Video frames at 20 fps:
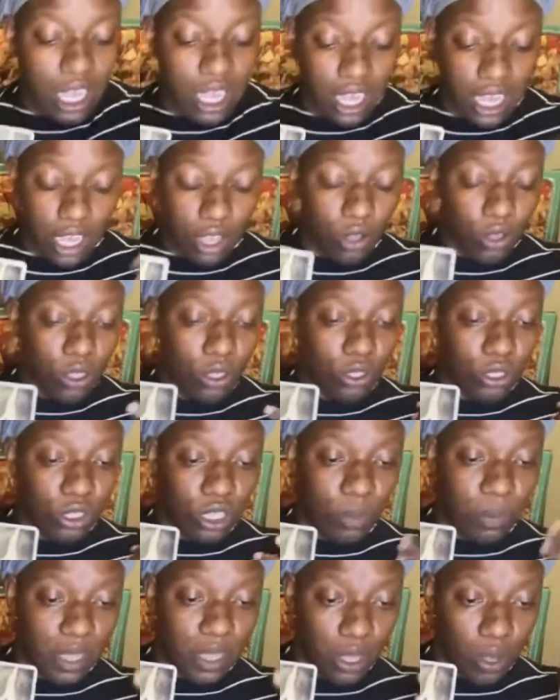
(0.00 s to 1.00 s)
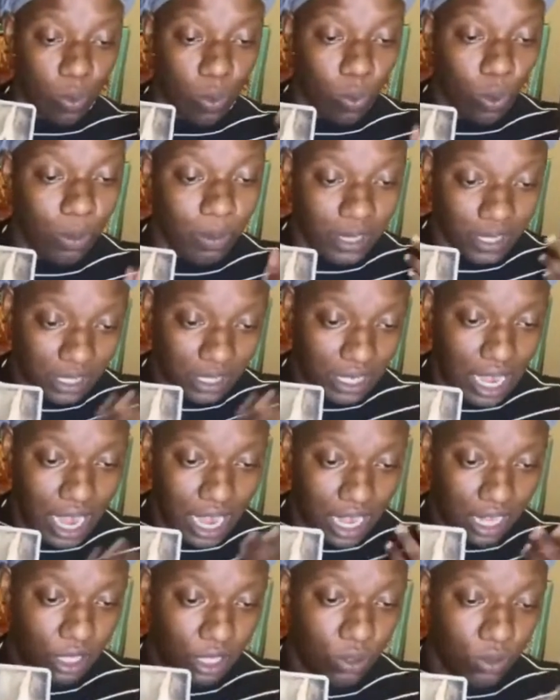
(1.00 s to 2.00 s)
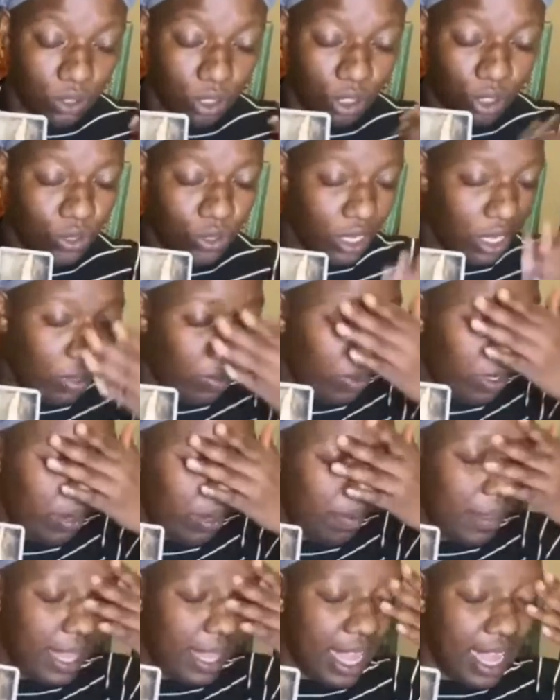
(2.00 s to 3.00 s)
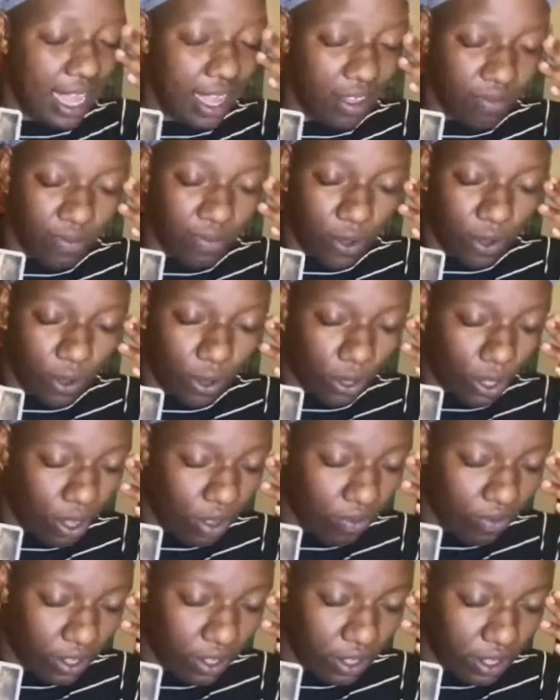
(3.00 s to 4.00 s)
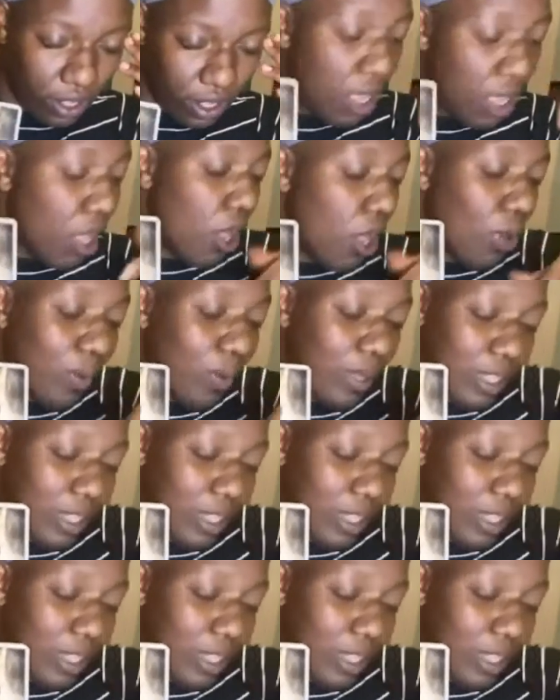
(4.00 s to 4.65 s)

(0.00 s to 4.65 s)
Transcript: It'll usually be a woman tied to a tree with a blindfold over her, with